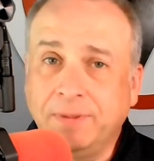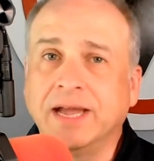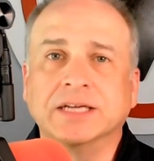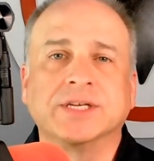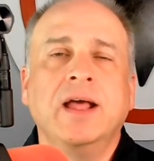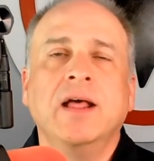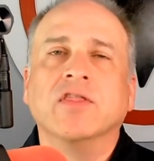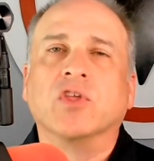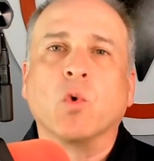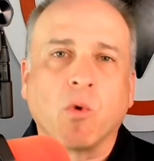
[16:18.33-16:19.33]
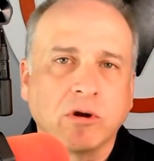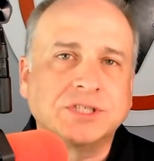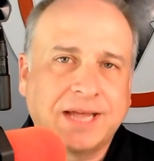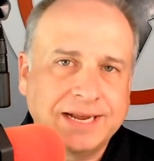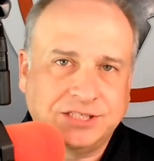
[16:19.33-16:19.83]
Because the
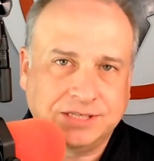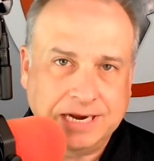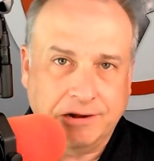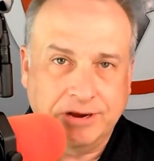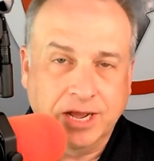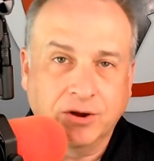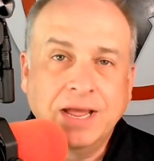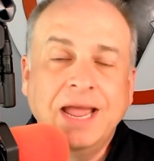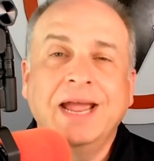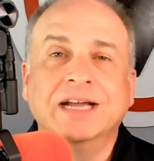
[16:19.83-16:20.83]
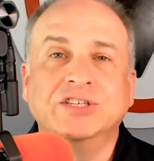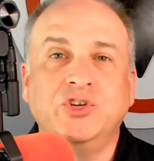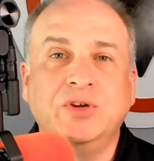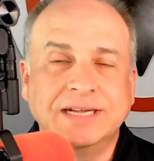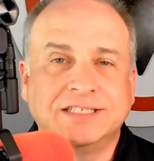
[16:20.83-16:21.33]
worst case scenario is
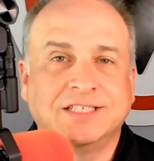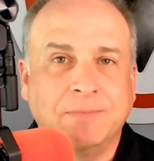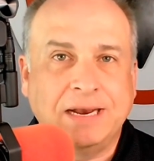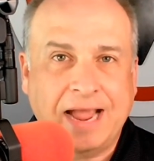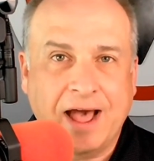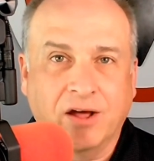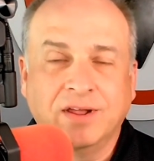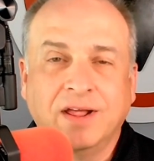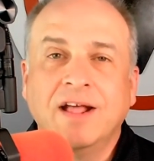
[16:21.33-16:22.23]
you get somebody out,